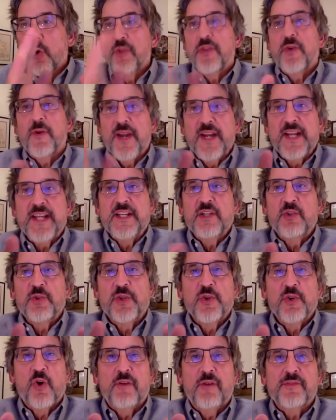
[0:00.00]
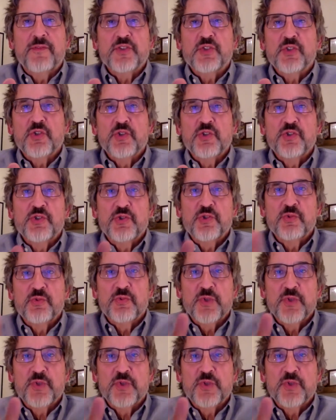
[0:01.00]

there any Union officers who